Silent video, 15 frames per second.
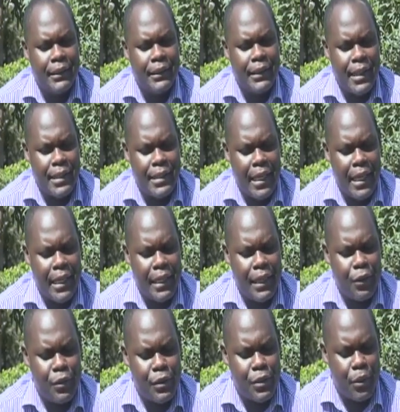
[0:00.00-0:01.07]
Yes,
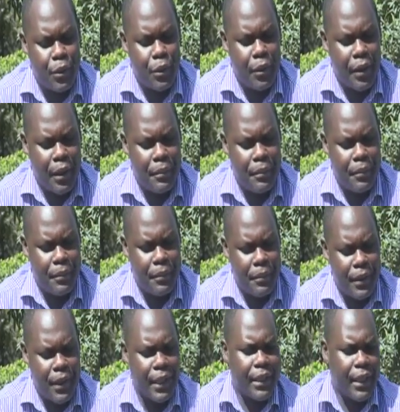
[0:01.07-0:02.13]
I also am
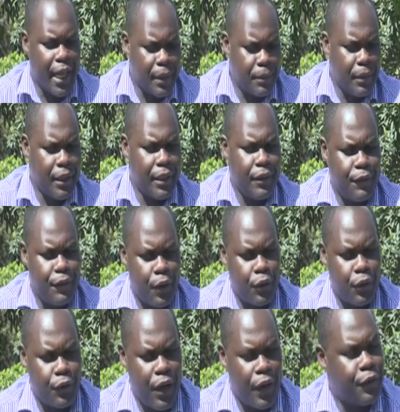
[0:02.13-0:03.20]
the admin and
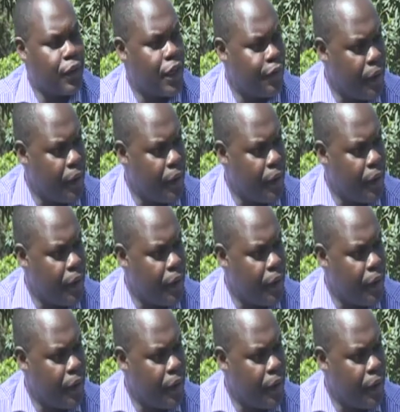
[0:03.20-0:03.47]
founder of Africa